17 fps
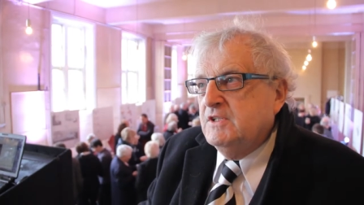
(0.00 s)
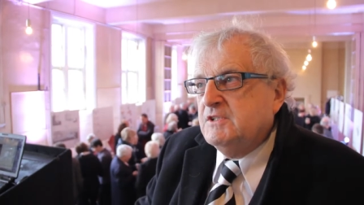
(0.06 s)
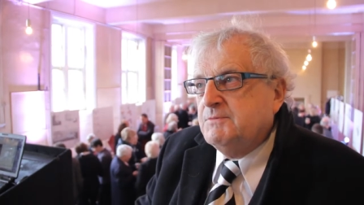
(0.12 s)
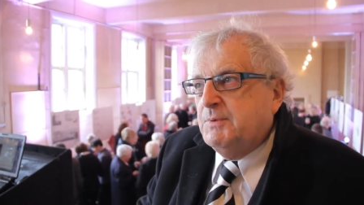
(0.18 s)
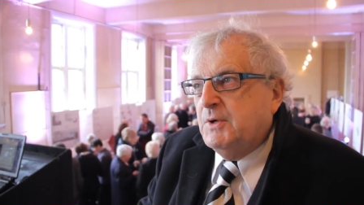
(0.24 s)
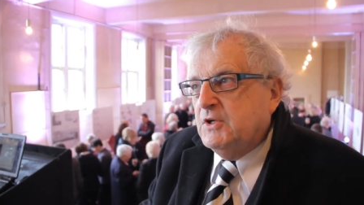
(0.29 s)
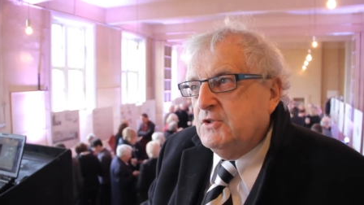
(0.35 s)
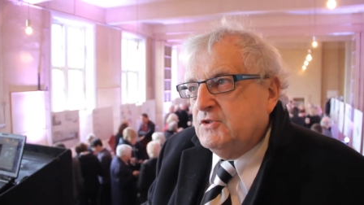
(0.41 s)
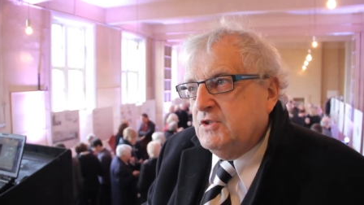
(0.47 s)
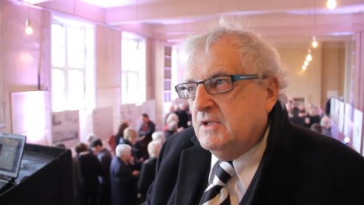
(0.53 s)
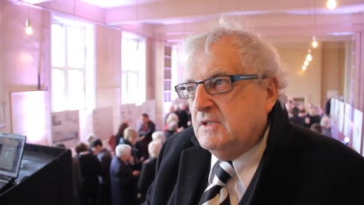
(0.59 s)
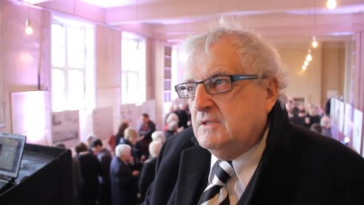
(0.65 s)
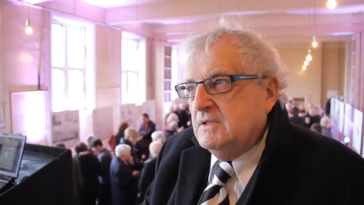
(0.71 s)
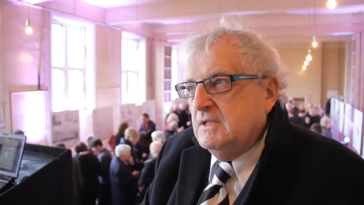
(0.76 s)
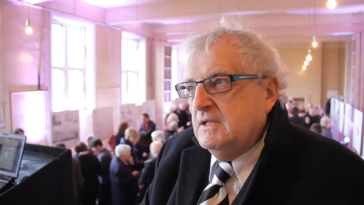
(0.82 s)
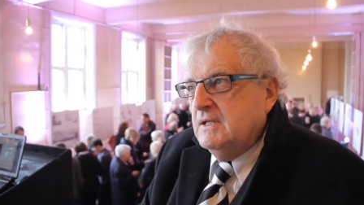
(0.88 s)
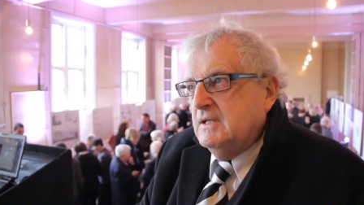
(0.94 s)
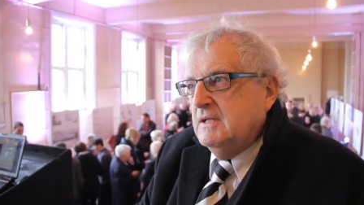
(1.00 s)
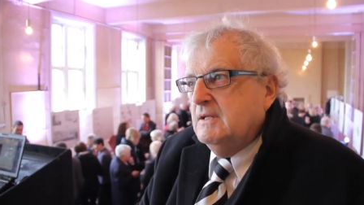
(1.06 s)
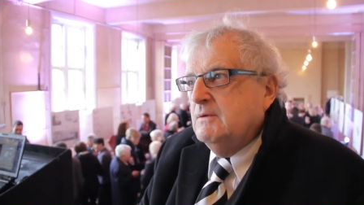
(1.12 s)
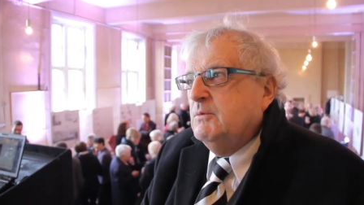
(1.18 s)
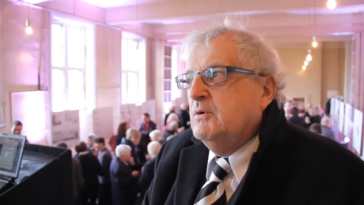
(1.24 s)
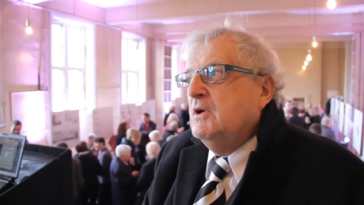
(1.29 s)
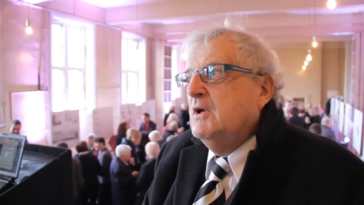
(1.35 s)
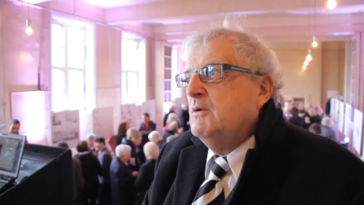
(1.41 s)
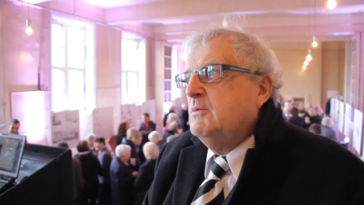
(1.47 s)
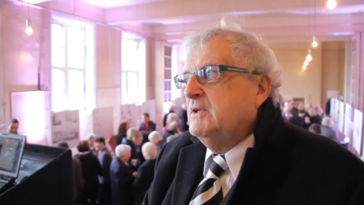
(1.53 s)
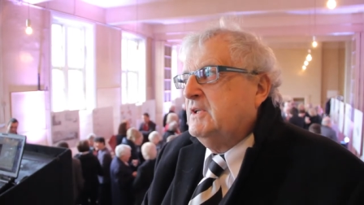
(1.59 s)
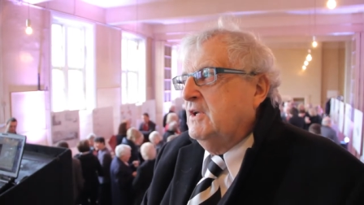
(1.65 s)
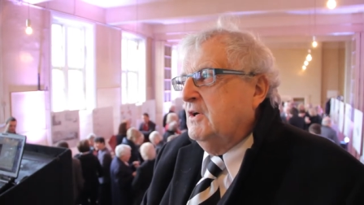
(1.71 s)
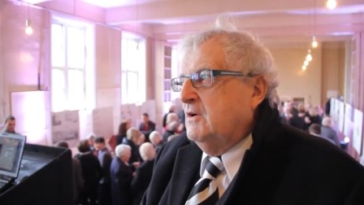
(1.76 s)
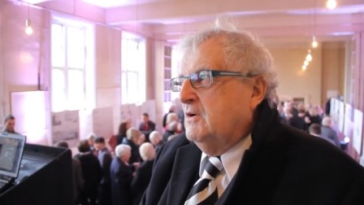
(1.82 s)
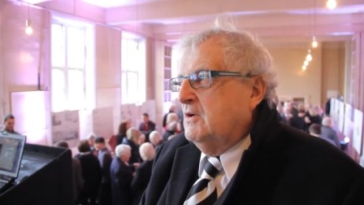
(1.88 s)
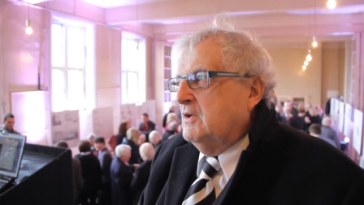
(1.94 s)
spiritually, with
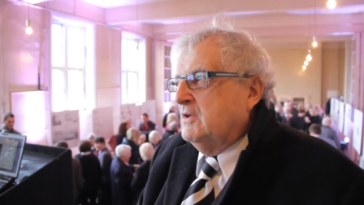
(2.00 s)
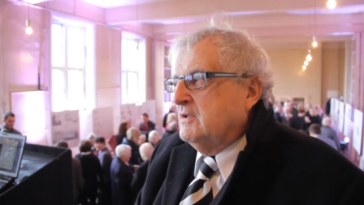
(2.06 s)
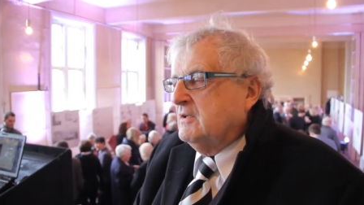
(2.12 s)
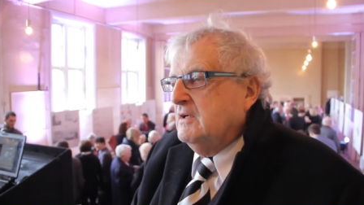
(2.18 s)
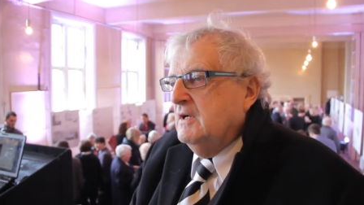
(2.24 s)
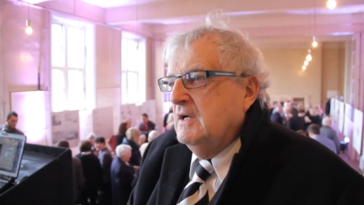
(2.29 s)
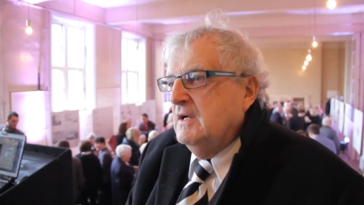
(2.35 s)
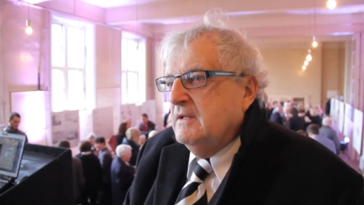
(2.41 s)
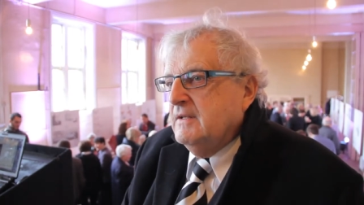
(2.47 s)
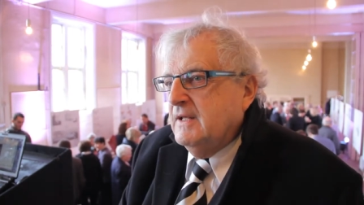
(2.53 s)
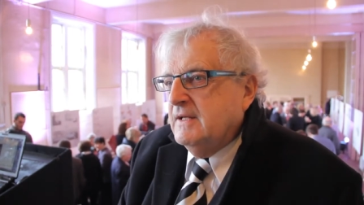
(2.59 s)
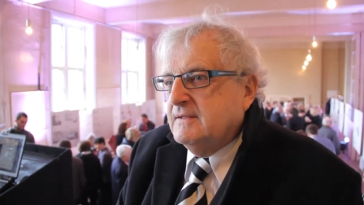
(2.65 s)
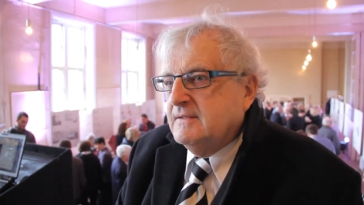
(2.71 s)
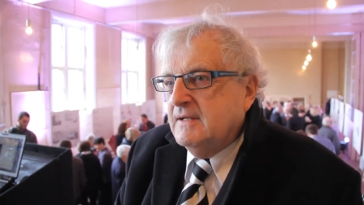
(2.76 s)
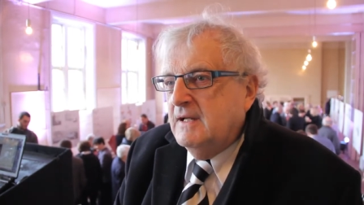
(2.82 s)
the order, that